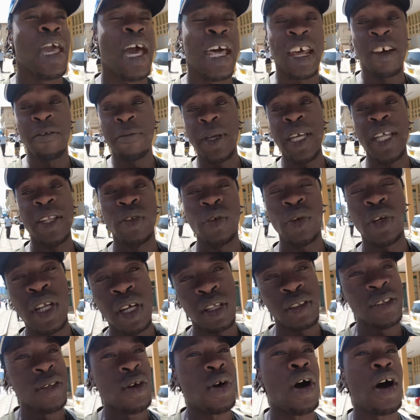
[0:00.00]
And I've been doing
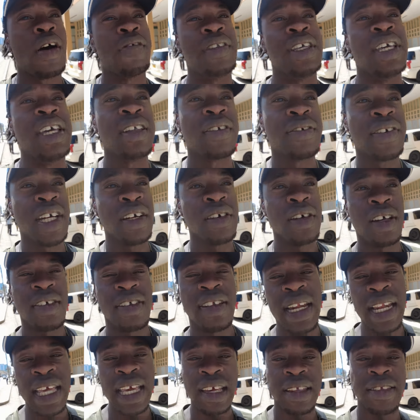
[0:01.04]
a tour of these
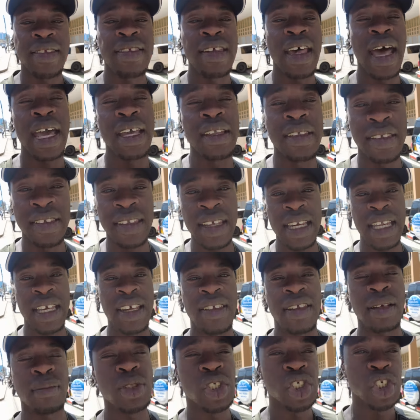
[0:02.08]
various lakeside
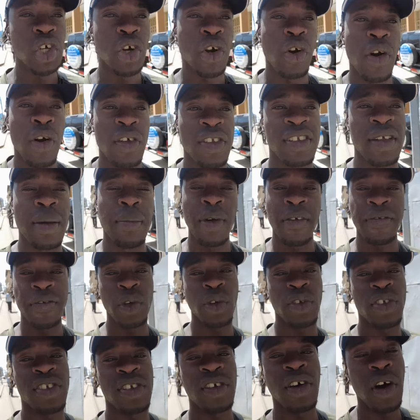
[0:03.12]
cities. I'm sure some of
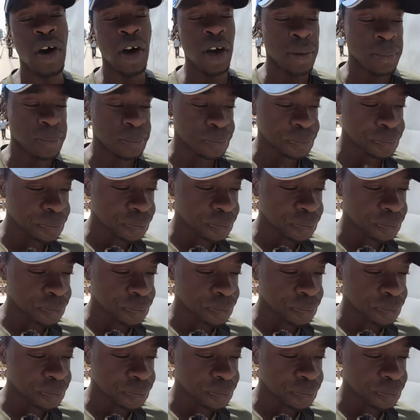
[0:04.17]
you saw